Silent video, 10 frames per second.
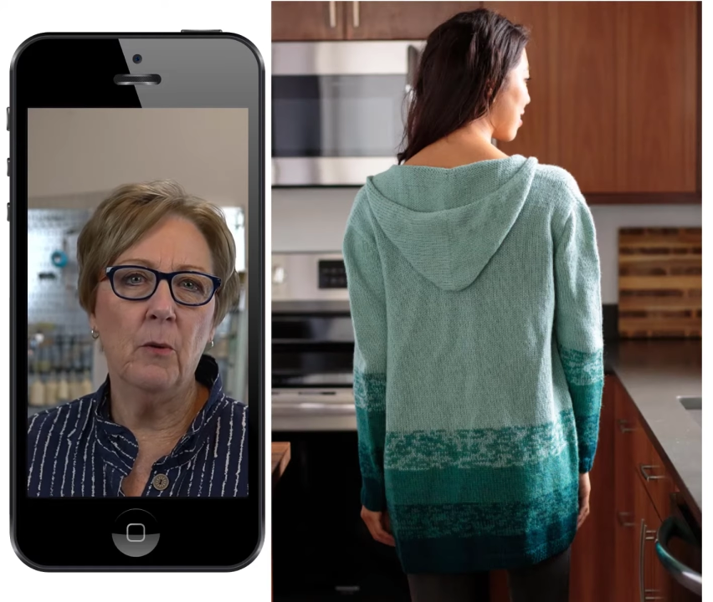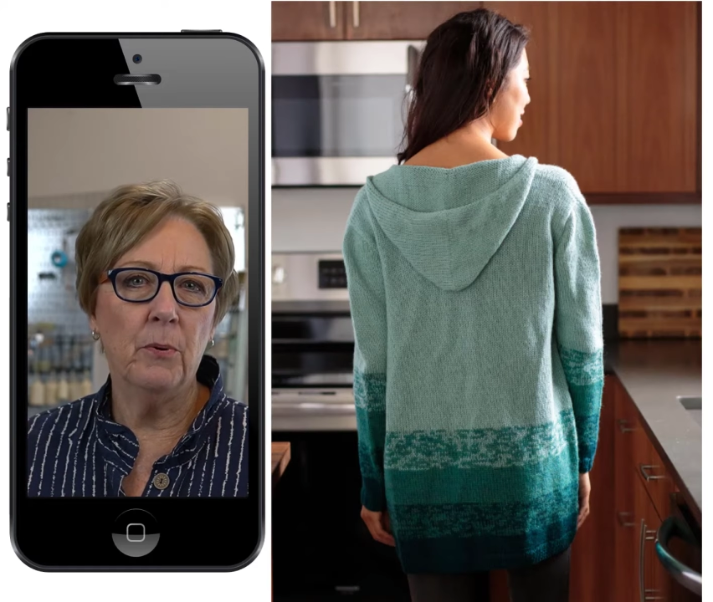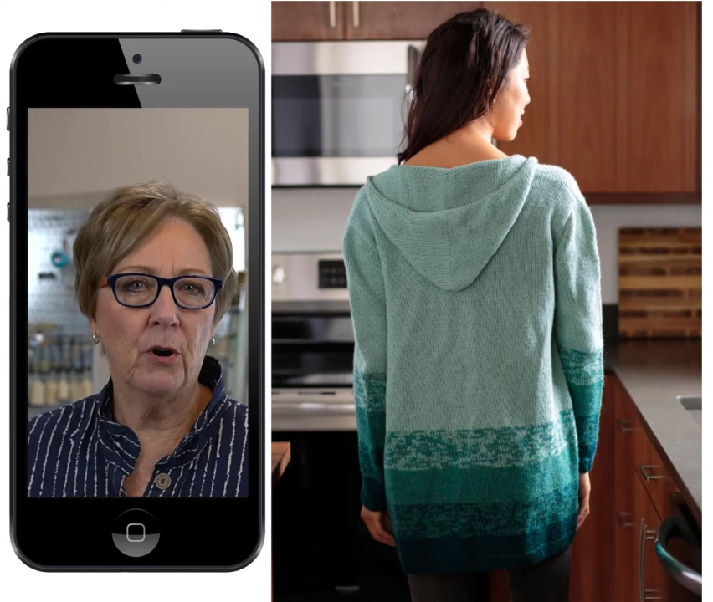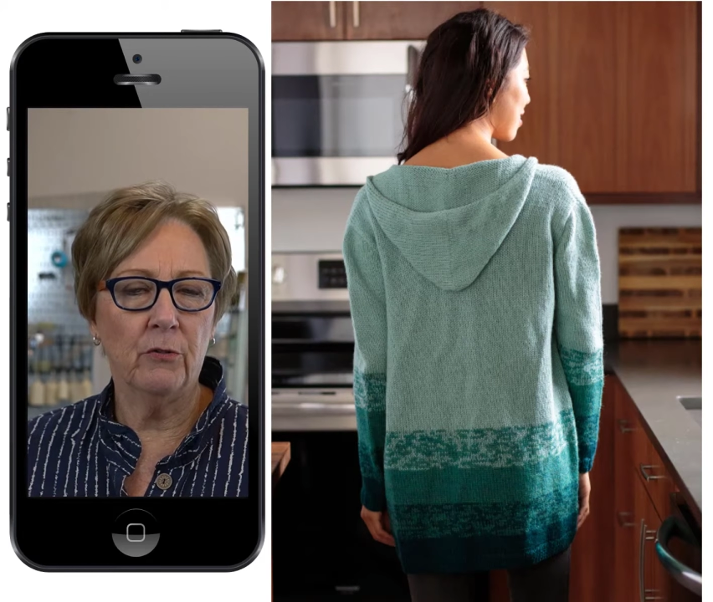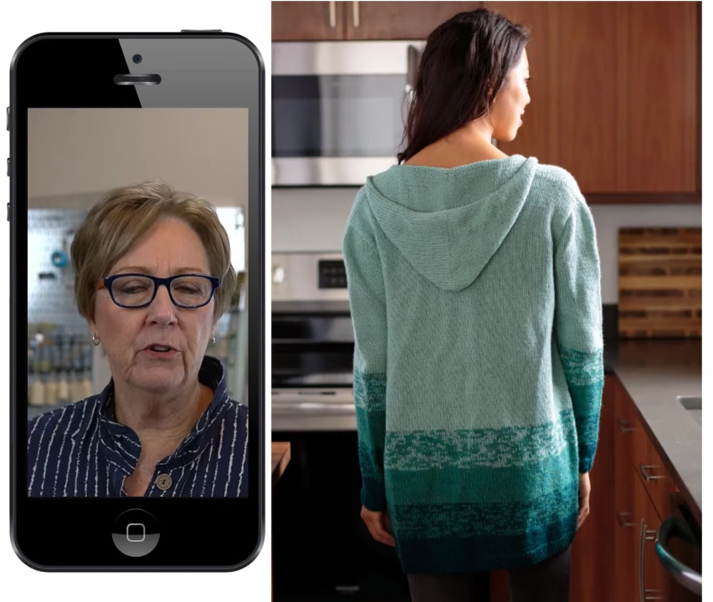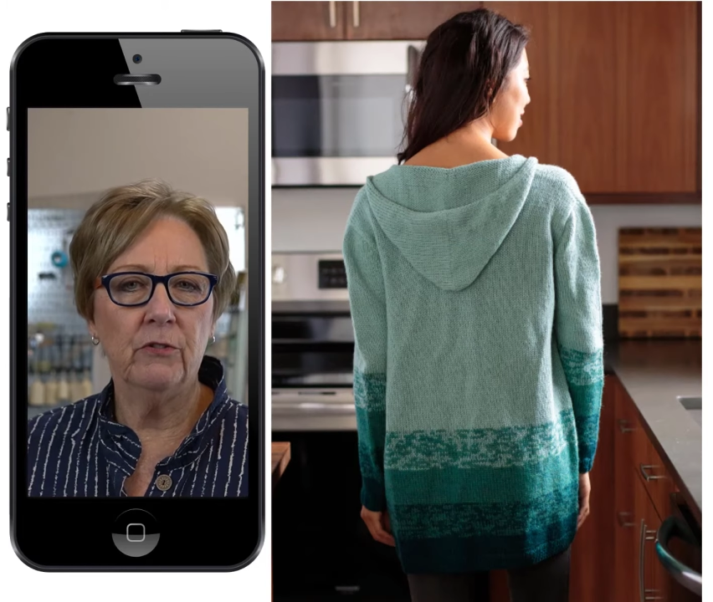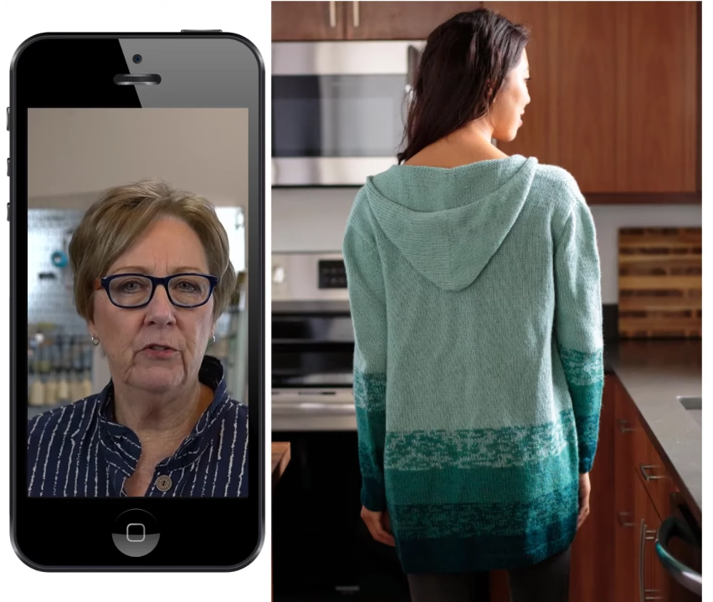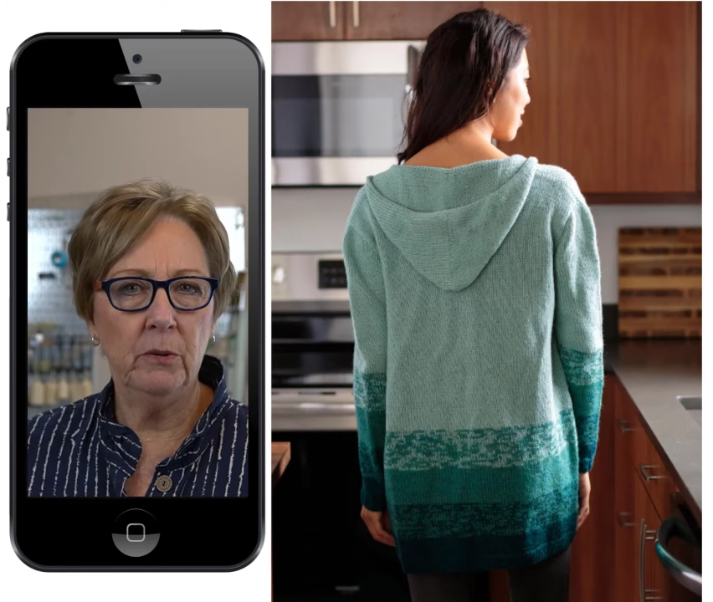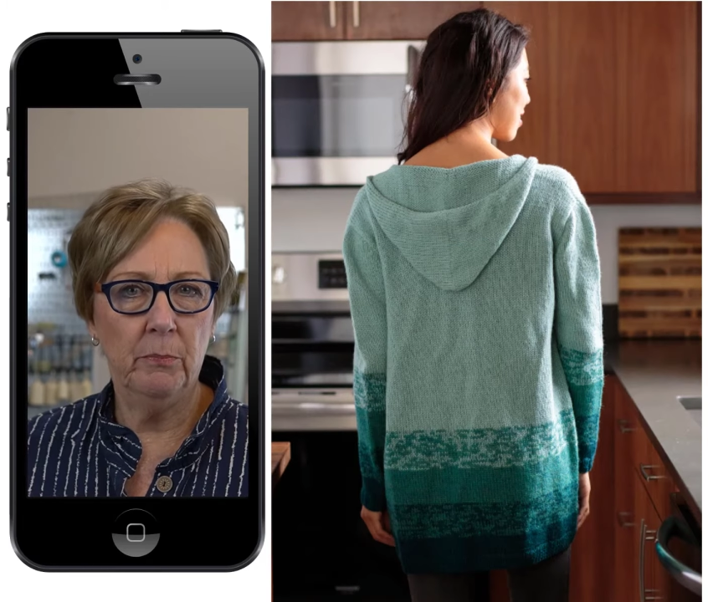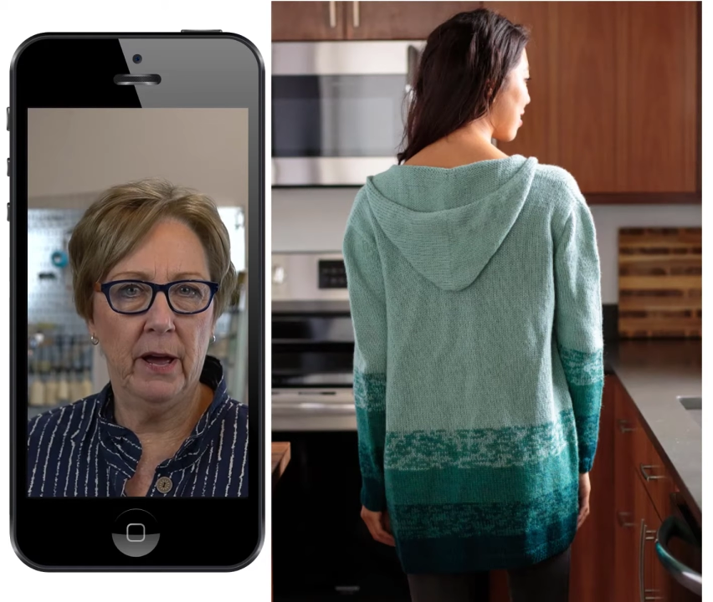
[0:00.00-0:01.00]
Perfect
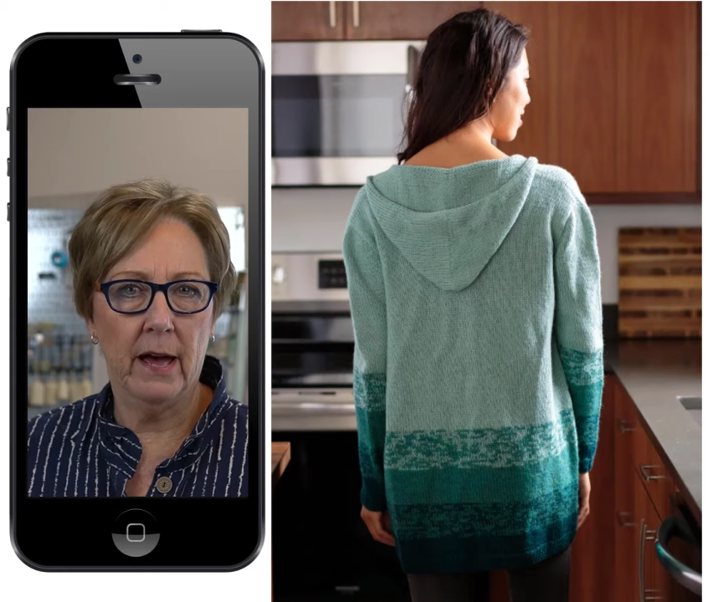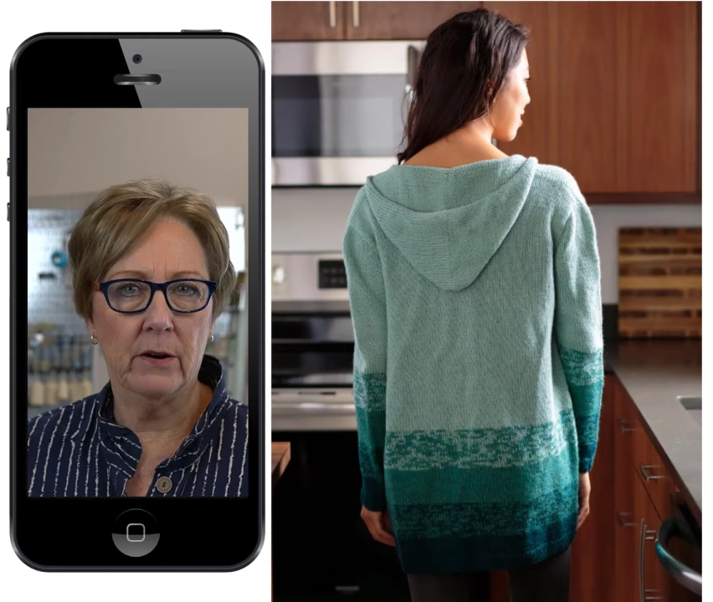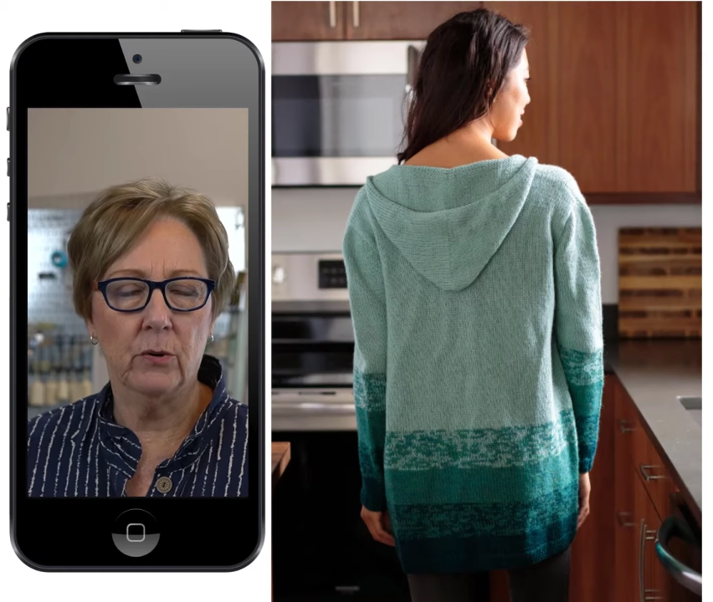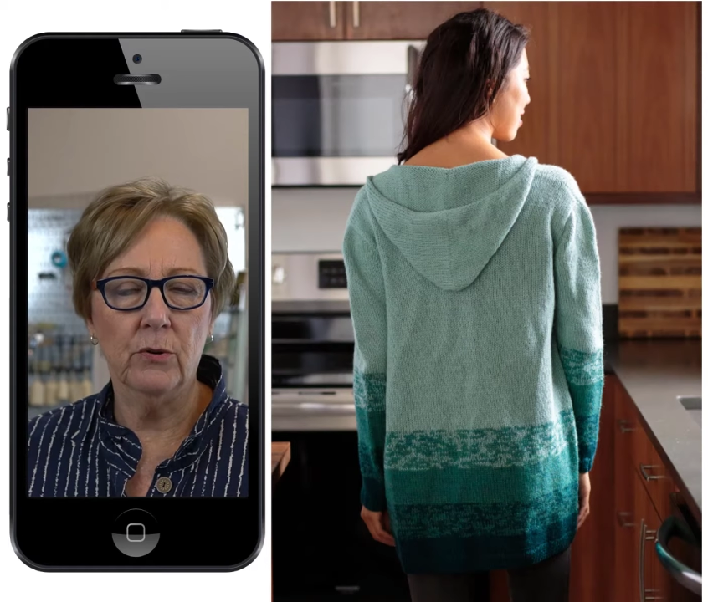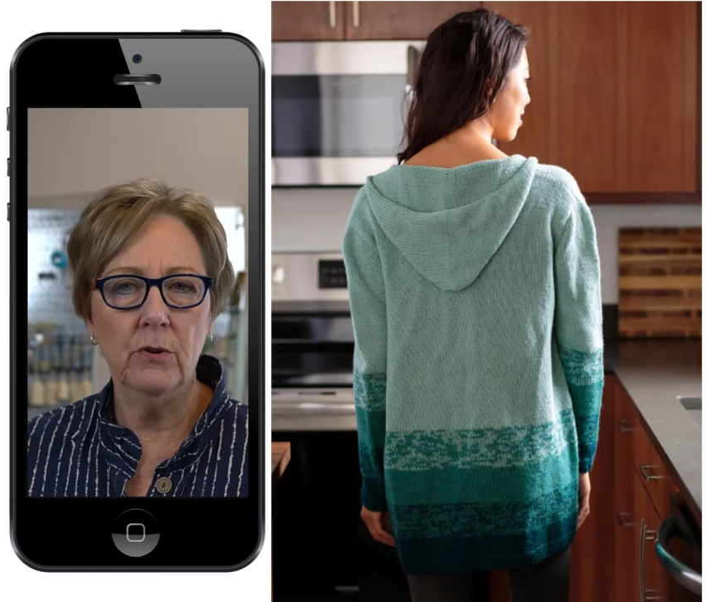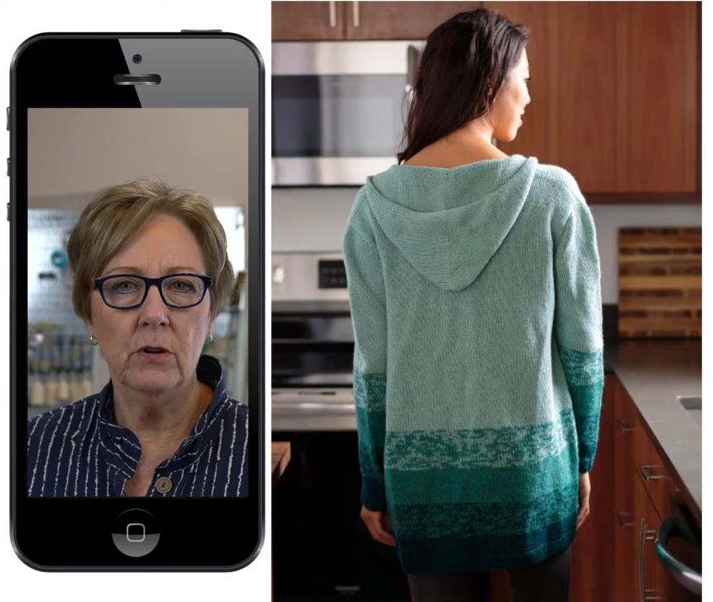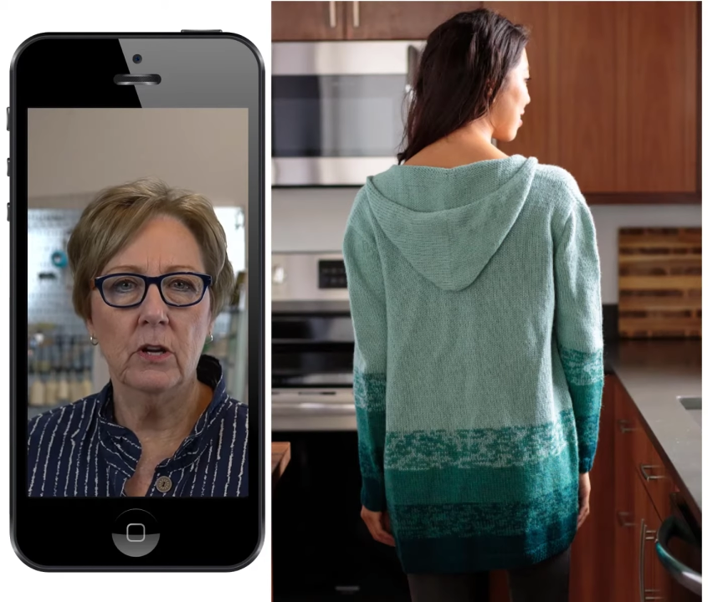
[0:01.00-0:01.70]
Fit pattern.